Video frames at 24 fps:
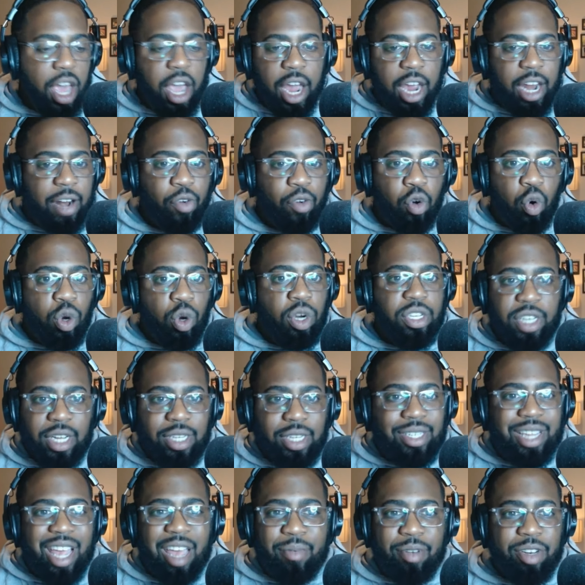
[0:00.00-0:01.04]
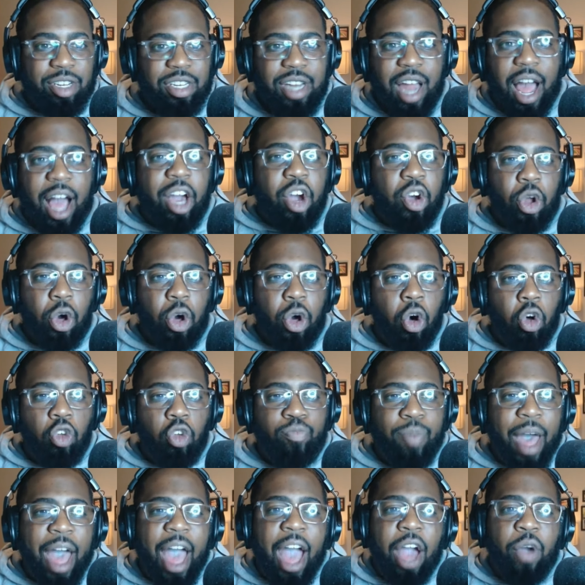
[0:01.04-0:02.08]
And, of course, Nick Saban is not going to hold
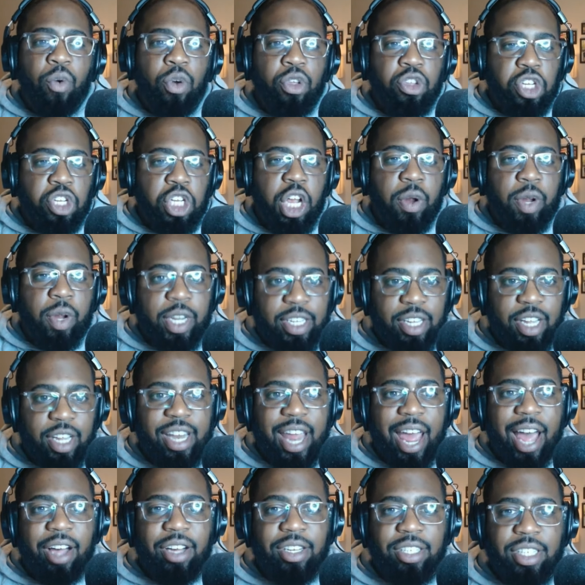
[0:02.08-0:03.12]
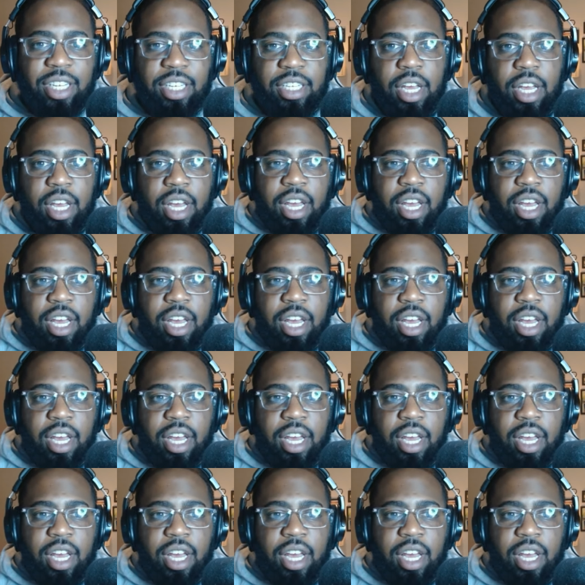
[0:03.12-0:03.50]
back with sharing his analysis.